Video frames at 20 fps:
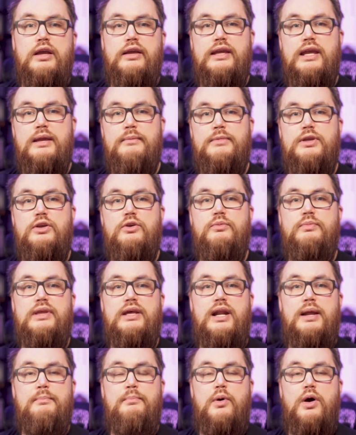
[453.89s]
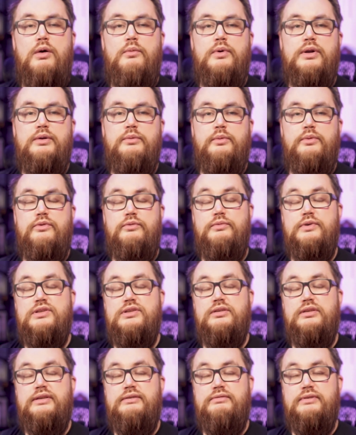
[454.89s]
GameCube that I bought when it was
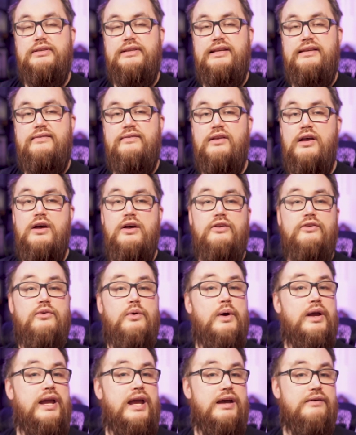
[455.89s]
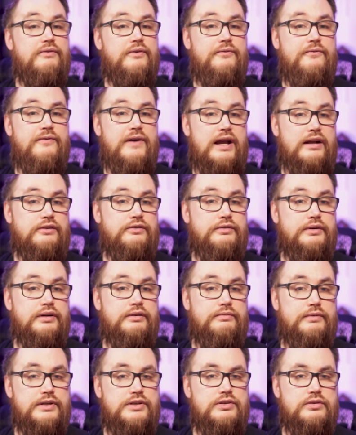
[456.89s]
originally released, so I have a factory
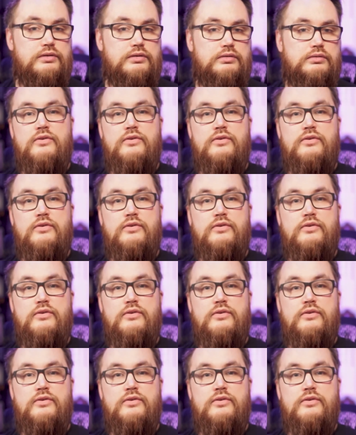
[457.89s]
original.